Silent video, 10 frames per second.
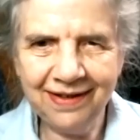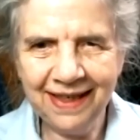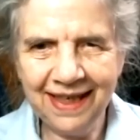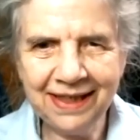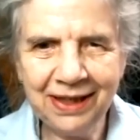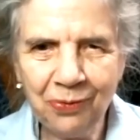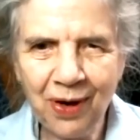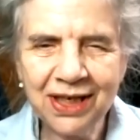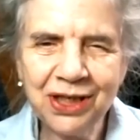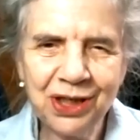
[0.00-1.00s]
And the
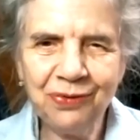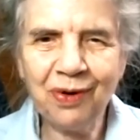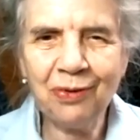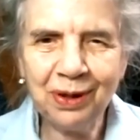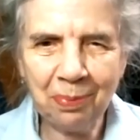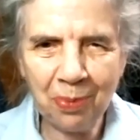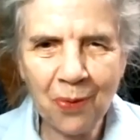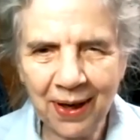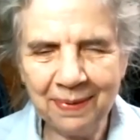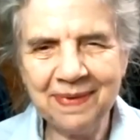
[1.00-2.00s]
way she wrote the
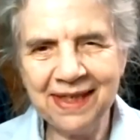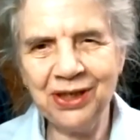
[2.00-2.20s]
poems,